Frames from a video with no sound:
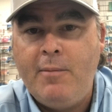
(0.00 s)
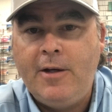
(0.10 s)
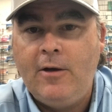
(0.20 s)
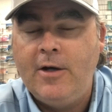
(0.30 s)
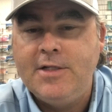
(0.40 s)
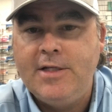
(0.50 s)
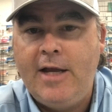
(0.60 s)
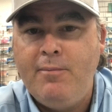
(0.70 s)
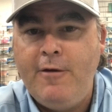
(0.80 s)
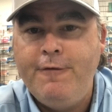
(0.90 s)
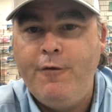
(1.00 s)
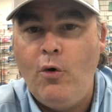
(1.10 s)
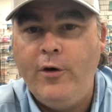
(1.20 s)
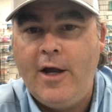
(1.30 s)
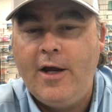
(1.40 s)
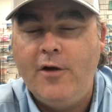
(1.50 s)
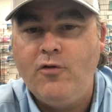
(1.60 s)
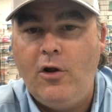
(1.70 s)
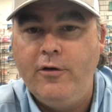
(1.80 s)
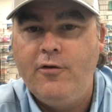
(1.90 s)
But like I said before, don't go
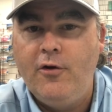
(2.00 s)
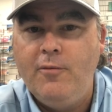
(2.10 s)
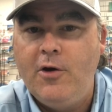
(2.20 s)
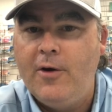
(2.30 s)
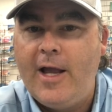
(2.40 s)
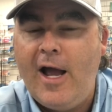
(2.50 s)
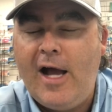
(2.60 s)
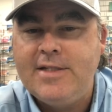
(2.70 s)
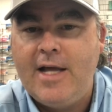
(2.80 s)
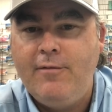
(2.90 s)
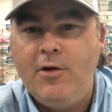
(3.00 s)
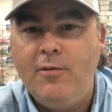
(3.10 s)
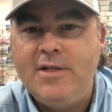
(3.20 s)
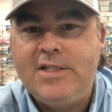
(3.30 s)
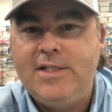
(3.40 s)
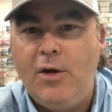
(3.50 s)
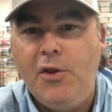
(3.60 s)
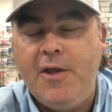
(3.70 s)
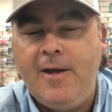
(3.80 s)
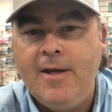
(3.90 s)
trolling through them. You've got to cast at them. You've got to be stealthy.